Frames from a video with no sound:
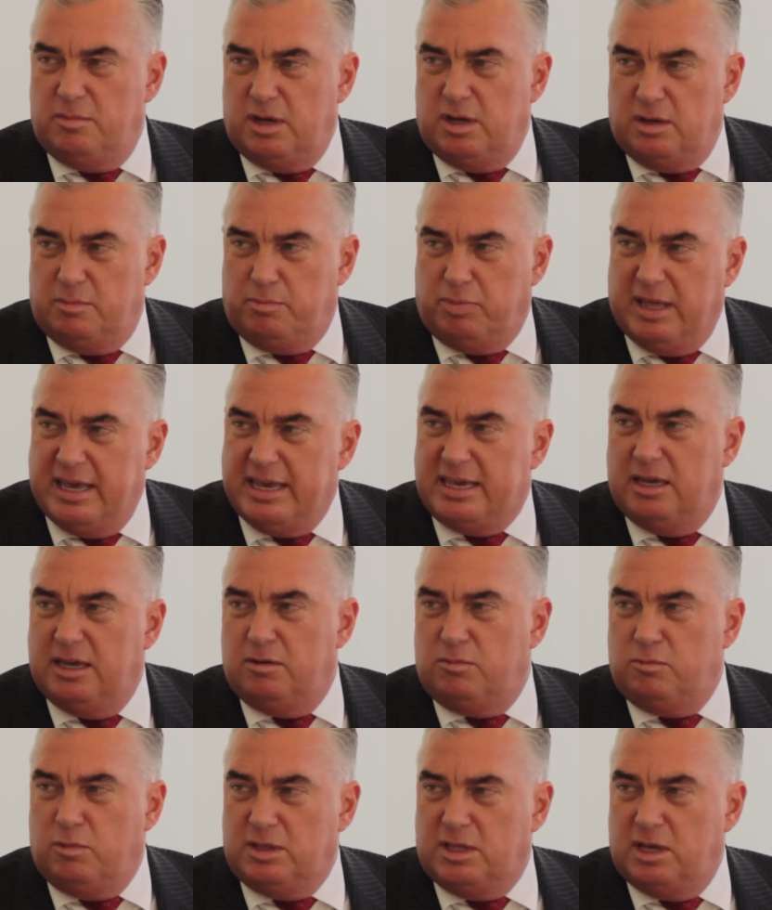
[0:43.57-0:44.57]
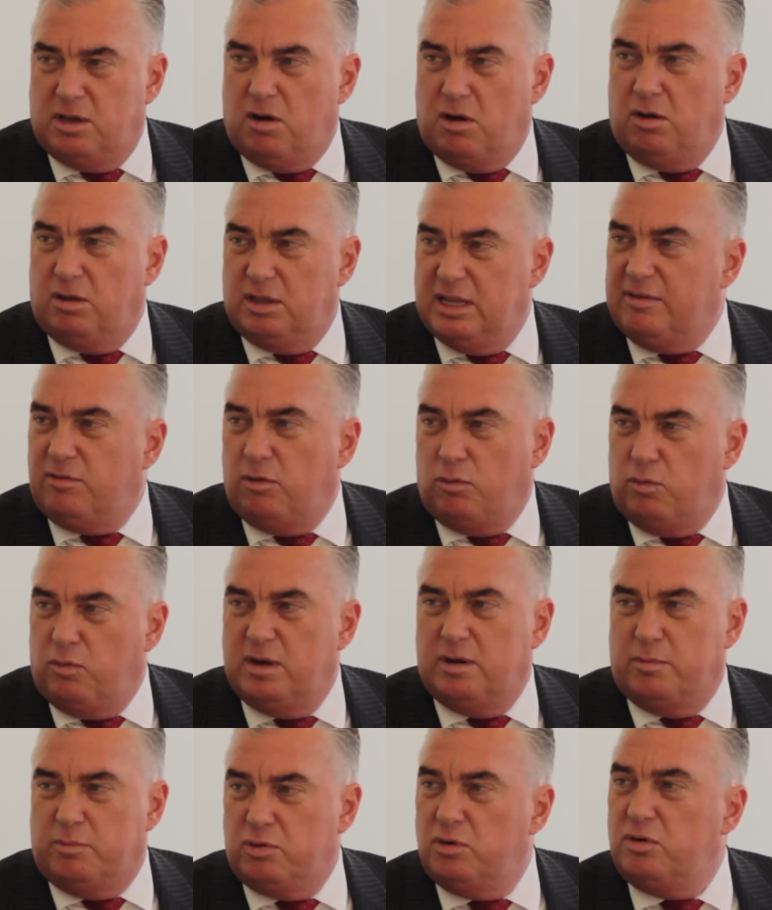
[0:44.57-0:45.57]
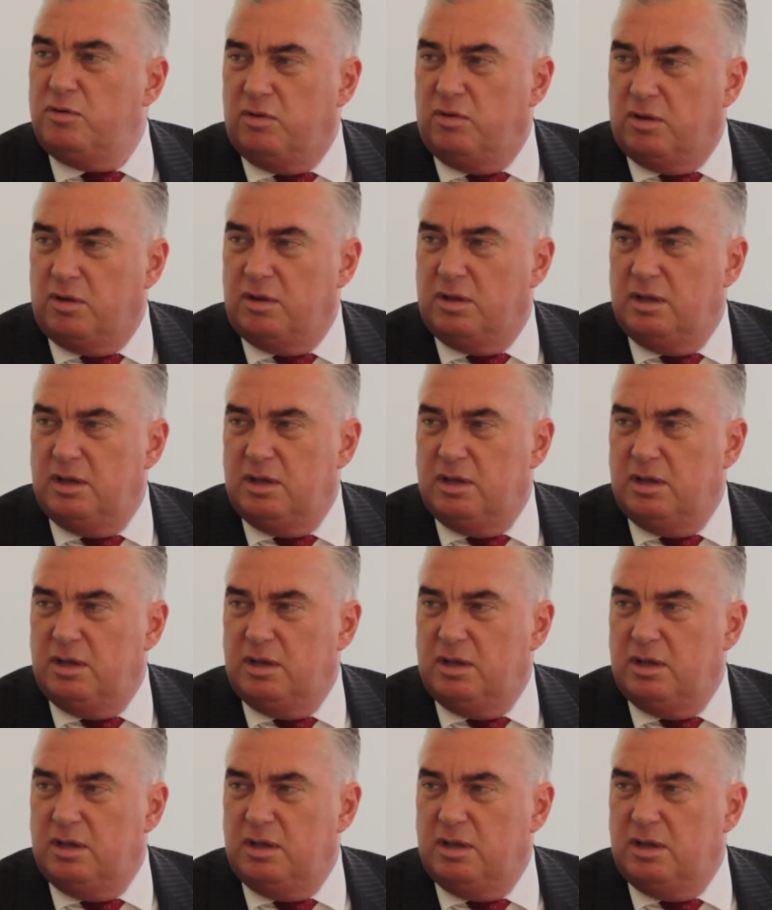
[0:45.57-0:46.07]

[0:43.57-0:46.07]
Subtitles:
a blanket, what they call level 1 approval